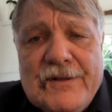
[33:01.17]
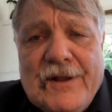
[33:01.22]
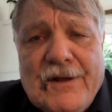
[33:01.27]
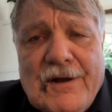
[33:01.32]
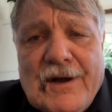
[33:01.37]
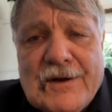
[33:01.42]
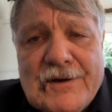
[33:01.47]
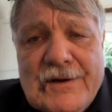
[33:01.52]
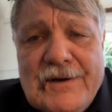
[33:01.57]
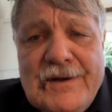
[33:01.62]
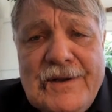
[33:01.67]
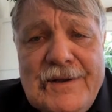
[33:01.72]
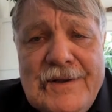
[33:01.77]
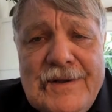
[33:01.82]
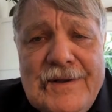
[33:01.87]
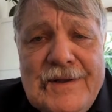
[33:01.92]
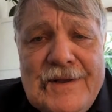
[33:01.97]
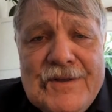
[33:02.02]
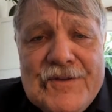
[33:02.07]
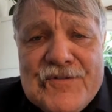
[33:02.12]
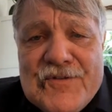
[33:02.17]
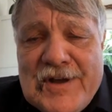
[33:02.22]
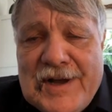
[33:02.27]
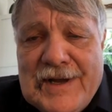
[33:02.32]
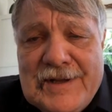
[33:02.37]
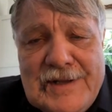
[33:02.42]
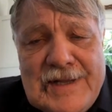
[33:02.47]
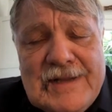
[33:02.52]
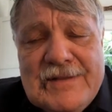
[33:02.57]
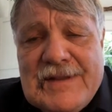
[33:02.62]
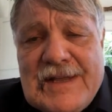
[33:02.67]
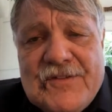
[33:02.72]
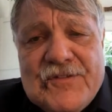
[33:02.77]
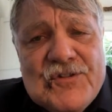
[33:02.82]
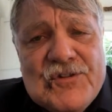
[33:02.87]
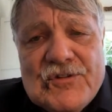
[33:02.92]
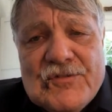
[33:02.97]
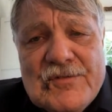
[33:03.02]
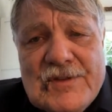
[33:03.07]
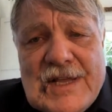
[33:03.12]
alongside.
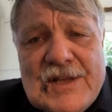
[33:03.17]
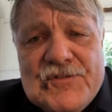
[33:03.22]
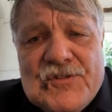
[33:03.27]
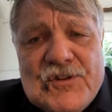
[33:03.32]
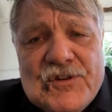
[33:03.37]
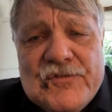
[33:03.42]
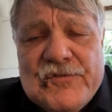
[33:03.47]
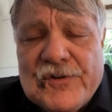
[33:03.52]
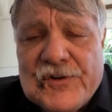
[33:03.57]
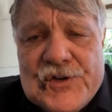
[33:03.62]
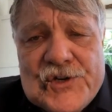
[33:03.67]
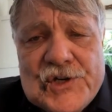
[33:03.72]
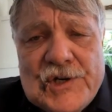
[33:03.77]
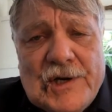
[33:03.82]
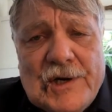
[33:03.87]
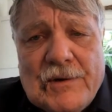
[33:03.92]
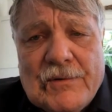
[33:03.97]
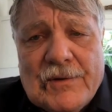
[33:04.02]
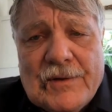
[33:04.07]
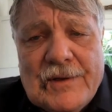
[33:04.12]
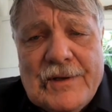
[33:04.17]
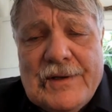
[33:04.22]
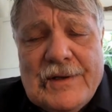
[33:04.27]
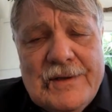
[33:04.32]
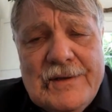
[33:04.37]
That's just for show.